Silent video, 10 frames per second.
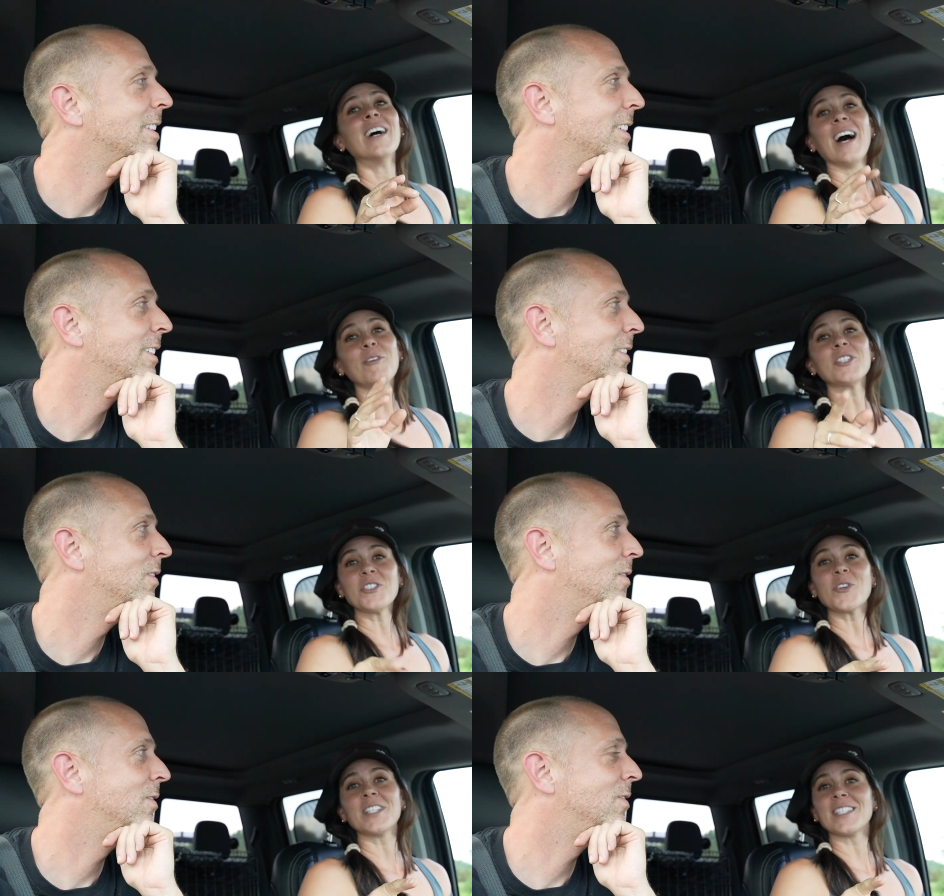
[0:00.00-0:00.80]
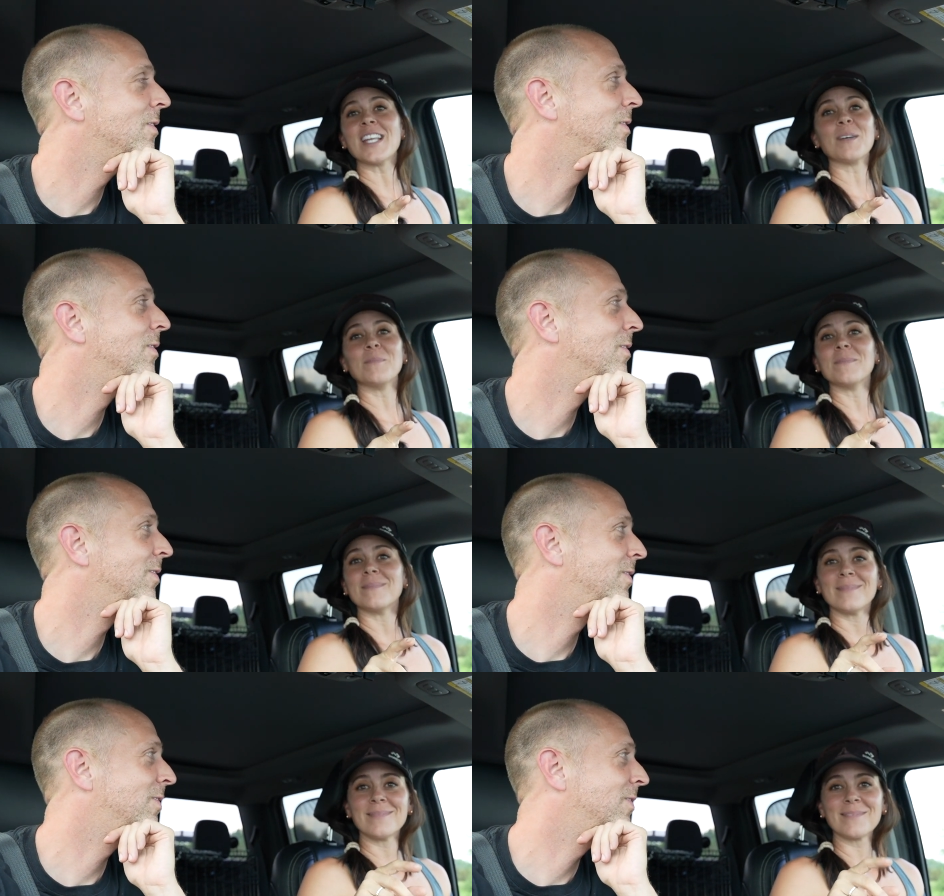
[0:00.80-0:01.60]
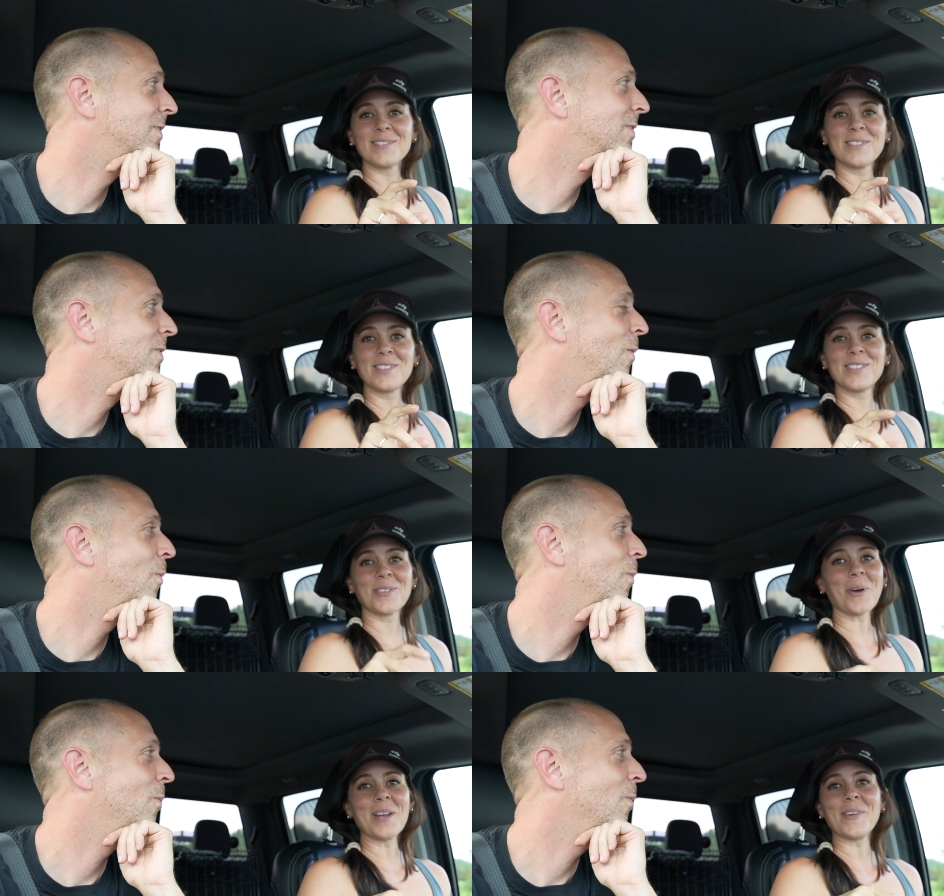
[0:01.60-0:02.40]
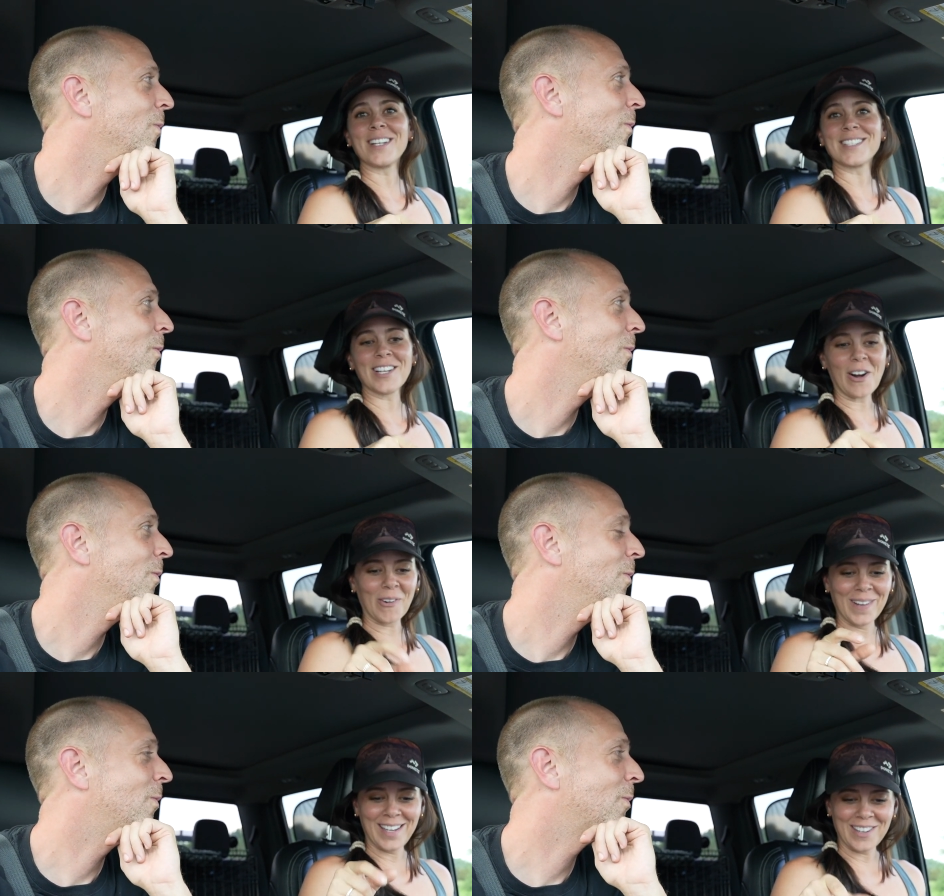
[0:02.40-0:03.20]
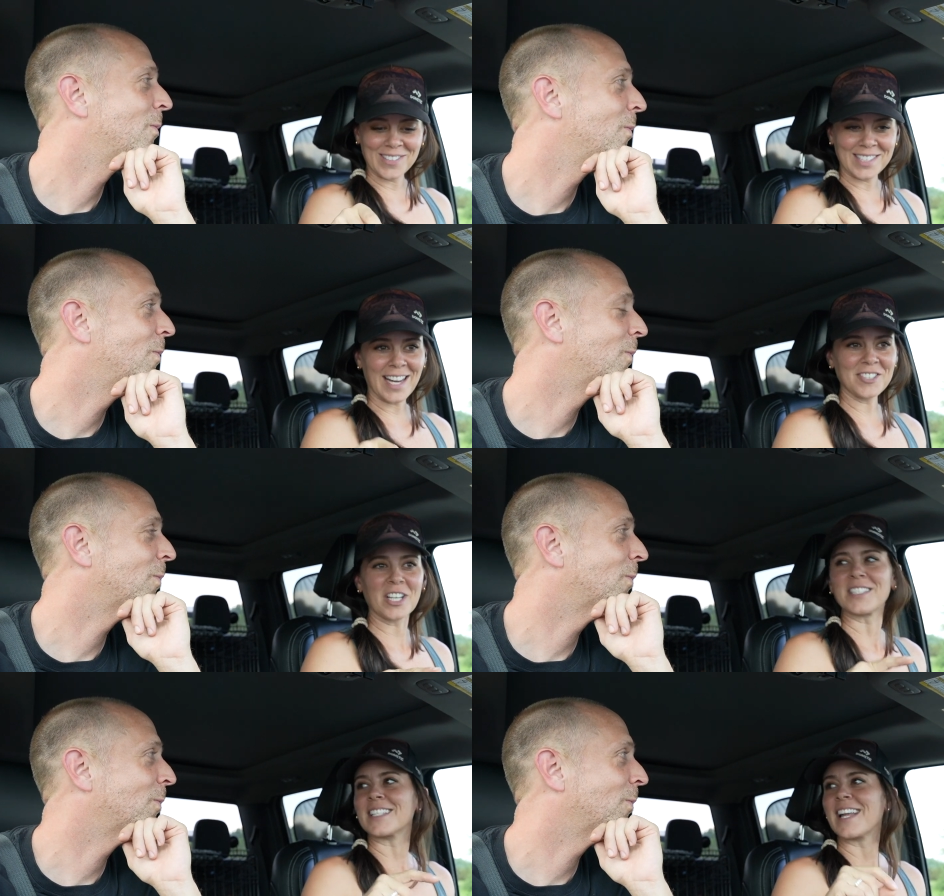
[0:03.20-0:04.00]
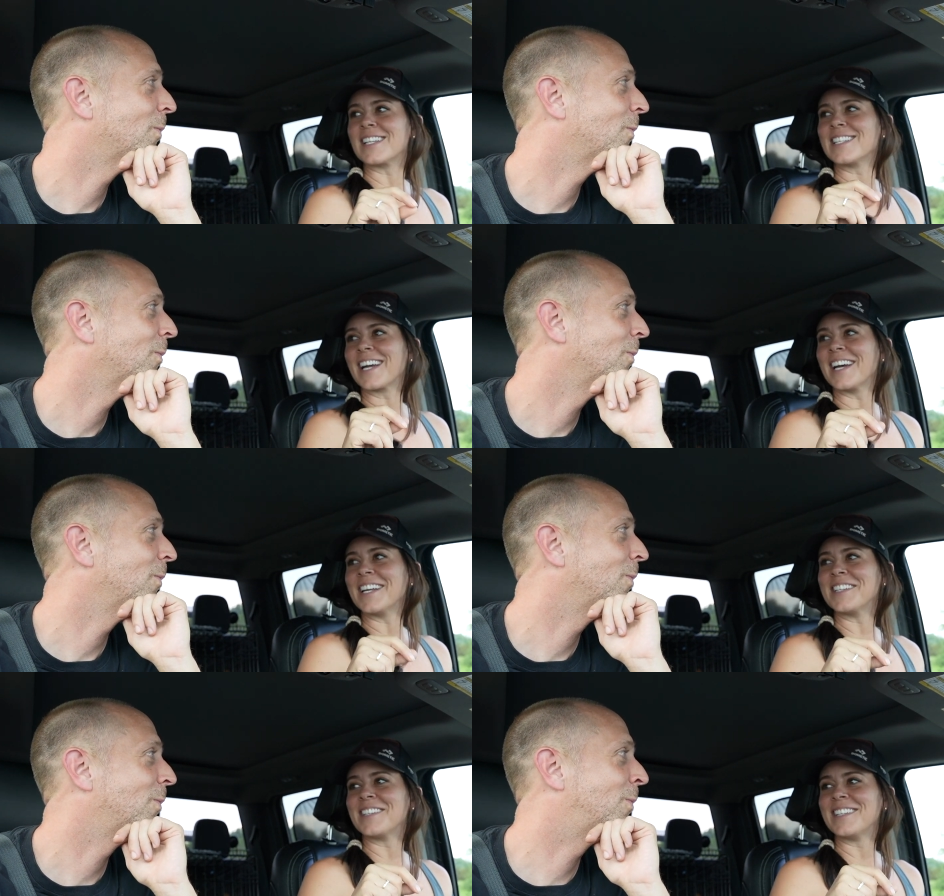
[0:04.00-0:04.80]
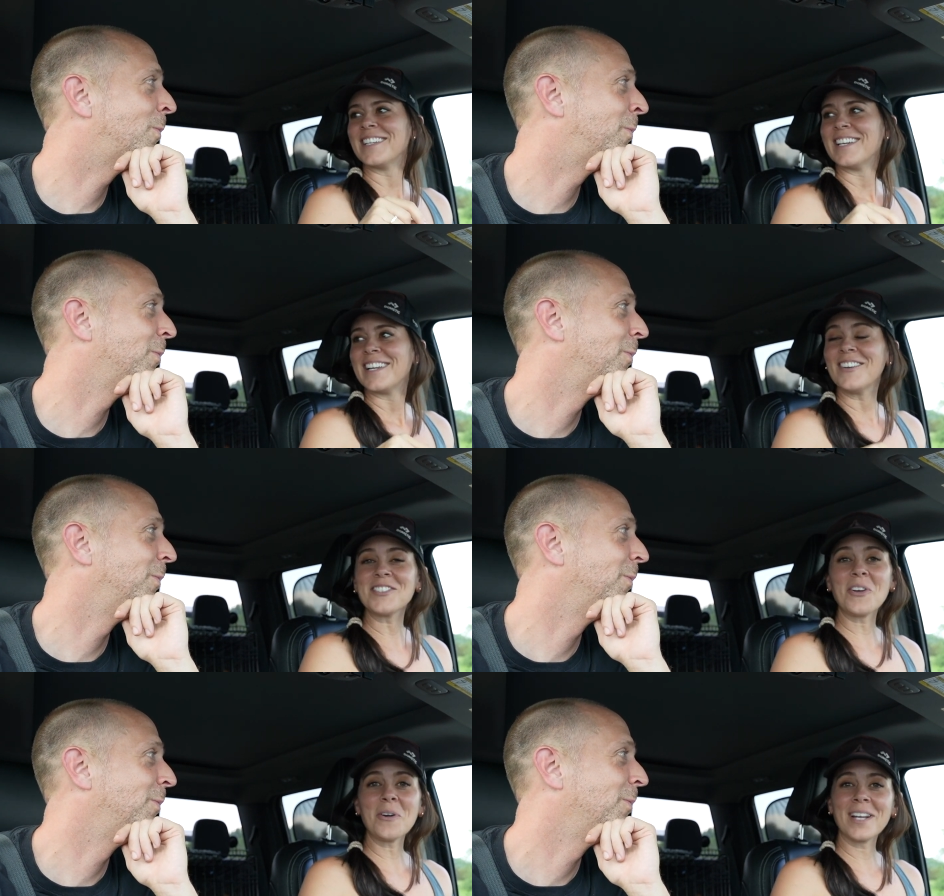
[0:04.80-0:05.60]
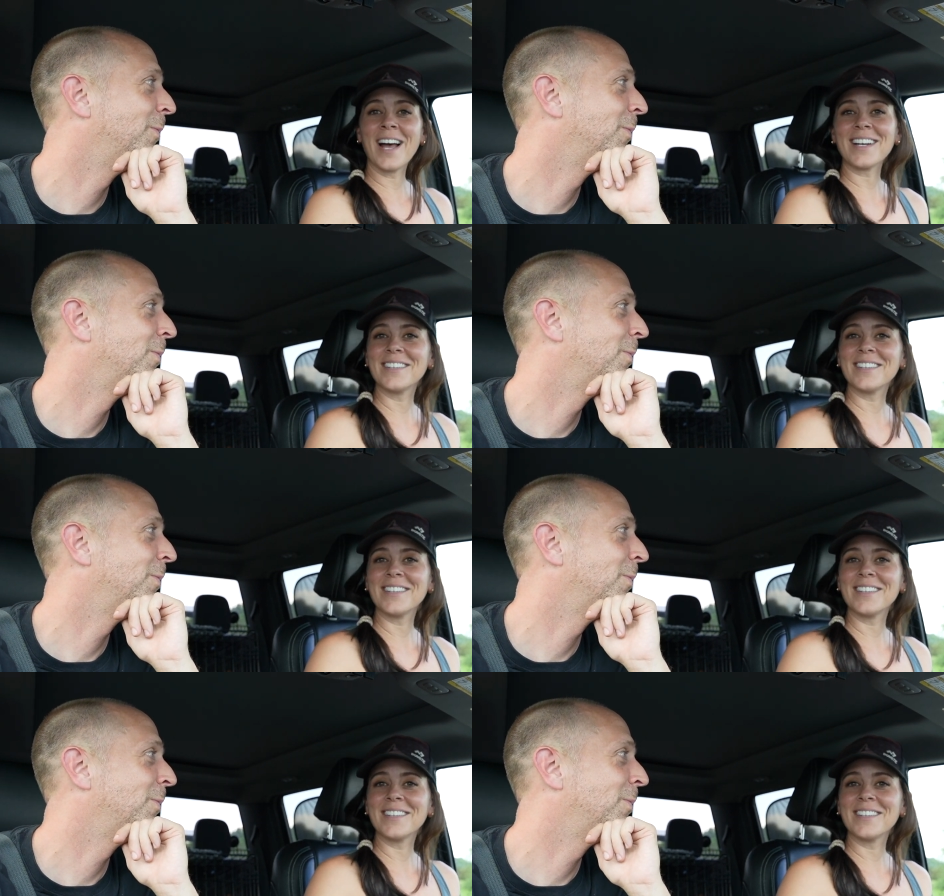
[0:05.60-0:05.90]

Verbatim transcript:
Speaker 1: I wish you would have seen him 20 minutes ago when he was digesting that ticket, and he was going kind